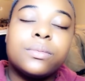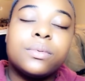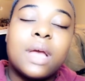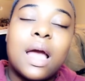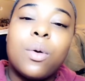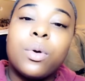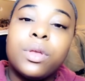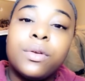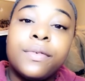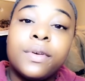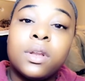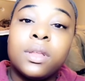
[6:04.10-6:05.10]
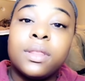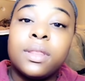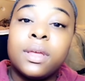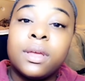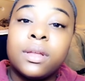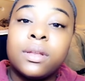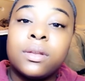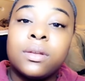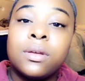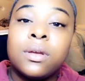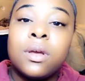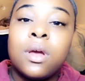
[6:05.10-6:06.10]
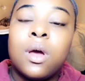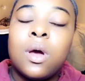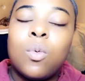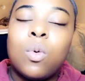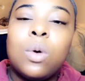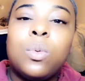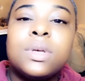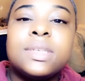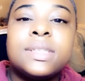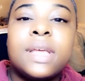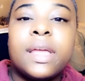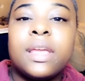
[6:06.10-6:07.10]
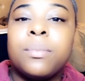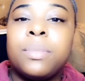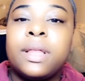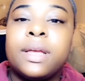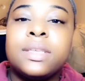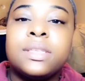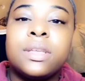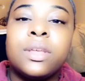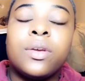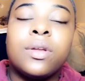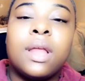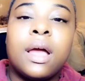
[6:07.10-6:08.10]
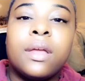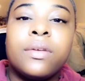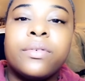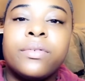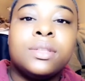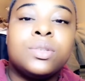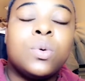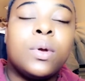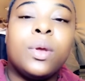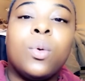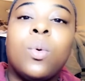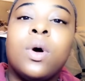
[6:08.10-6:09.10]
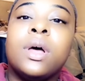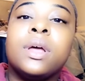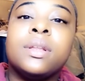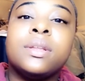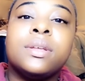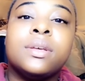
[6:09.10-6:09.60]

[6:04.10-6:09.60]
How were you feeling then? What was taking place in your life? 21,